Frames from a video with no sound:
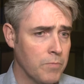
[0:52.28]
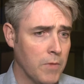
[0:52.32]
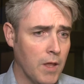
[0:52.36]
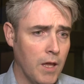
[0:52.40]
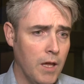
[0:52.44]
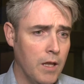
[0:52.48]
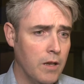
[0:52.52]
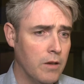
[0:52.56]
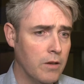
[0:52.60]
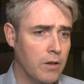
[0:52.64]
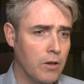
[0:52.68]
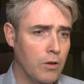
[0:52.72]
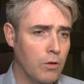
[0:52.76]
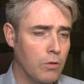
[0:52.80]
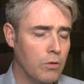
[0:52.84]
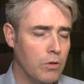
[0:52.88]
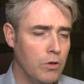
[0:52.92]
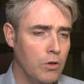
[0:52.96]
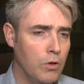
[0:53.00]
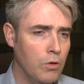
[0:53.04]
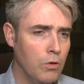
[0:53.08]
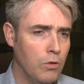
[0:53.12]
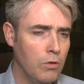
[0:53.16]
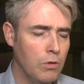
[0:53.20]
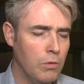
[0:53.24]
And
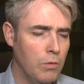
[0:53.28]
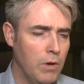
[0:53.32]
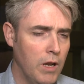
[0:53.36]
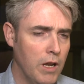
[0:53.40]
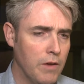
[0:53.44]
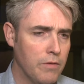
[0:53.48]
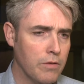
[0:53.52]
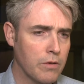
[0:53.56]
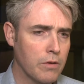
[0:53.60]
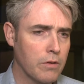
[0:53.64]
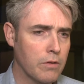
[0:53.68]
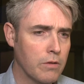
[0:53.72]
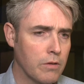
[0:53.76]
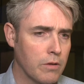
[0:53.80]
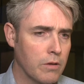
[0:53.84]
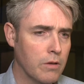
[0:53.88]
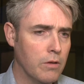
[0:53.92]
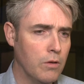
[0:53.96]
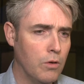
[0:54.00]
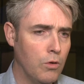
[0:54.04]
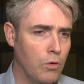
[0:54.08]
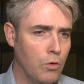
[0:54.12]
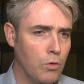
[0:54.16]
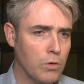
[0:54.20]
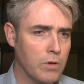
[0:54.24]
no one will ever
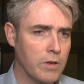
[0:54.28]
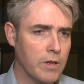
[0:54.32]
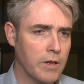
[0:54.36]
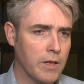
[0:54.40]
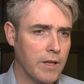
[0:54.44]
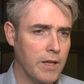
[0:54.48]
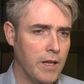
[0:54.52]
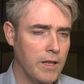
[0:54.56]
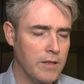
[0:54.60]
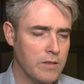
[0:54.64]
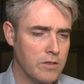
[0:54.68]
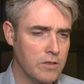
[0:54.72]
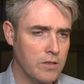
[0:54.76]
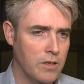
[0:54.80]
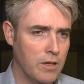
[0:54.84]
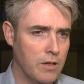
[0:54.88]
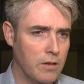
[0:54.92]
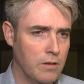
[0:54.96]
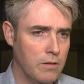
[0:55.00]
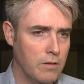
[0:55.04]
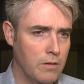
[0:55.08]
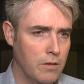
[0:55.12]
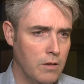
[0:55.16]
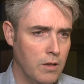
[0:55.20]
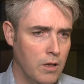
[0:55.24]
hold it against you
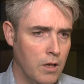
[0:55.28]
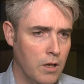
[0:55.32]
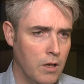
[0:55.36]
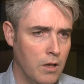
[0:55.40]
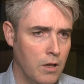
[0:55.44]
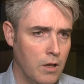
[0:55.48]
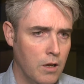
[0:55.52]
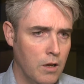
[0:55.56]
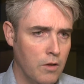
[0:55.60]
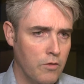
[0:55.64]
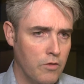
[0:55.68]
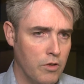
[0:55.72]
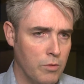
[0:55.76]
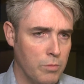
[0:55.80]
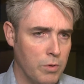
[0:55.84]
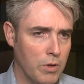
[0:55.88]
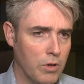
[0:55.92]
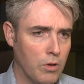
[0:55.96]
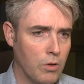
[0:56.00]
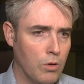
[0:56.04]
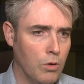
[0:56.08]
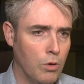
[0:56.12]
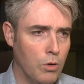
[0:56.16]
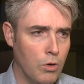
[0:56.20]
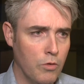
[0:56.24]
for
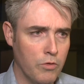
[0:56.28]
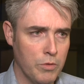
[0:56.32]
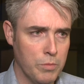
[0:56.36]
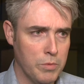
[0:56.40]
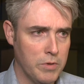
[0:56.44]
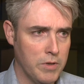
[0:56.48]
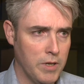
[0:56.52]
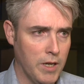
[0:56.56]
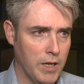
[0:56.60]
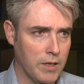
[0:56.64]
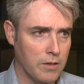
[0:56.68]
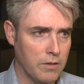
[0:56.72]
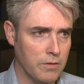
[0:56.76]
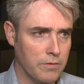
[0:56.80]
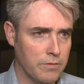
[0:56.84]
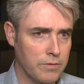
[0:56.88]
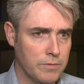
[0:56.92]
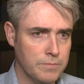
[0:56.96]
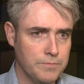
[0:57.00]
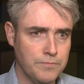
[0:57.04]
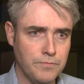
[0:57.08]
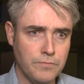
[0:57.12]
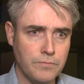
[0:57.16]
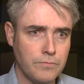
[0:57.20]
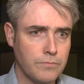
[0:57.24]
being overprotective.
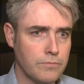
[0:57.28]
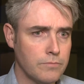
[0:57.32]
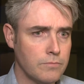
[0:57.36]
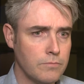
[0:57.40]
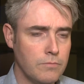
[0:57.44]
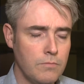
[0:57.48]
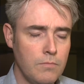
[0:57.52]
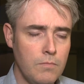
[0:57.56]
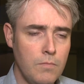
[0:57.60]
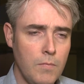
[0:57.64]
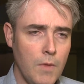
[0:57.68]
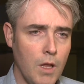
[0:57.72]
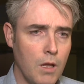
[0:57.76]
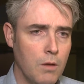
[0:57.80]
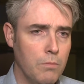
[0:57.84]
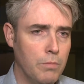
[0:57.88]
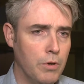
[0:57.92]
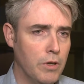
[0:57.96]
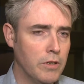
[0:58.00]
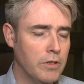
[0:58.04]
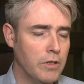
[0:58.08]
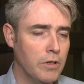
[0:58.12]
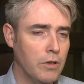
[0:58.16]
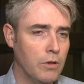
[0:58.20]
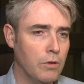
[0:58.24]

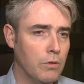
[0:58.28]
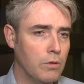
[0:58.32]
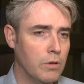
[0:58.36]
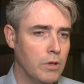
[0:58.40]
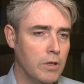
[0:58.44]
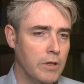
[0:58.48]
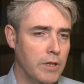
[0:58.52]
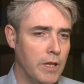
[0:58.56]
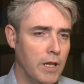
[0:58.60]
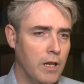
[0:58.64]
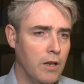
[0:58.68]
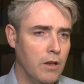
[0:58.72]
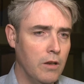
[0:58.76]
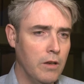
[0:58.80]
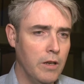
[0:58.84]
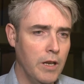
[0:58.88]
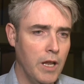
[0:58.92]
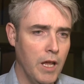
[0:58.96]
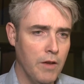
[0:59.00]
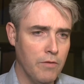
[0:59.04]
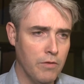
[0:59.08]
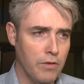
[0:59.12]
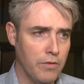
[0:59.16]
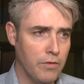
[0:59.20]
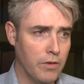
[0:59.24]
But they'll
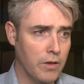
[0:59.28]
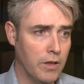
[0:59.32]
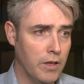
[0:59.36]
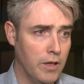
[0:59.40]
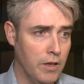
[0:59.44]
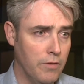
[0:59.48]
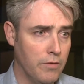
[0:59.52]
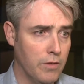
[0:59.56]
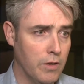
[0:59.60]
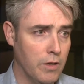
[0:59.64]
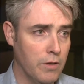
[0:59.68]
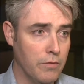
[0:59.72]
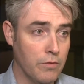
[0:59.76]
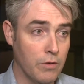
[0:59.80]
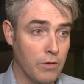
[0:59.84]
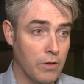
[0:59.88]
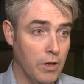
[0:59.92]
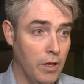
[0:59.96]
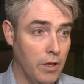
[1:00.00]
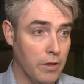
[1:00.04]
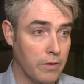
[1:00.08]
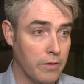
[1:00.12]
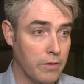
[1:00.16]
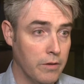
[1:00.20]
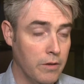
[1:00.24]
never forgive you if you're
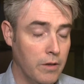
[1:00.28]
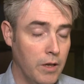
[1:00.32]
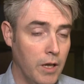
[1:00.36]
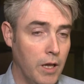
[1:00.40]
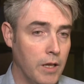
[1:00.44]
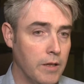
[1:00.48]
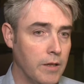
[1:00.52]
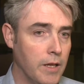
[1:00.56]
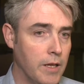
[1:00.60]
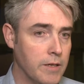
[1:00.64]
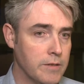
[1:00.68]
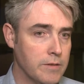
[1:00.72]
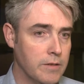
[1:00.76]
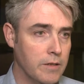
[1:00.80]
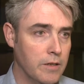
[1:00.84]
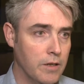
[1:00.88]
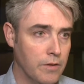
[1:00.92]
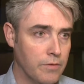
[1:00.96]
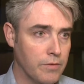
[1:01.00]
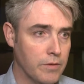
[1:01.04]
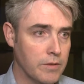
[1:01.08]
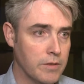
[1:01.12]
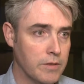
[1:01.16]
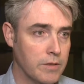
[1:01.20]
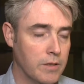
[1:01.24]
not, and that's the
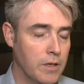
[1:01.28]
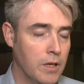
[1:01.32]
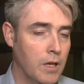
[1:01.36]
difference.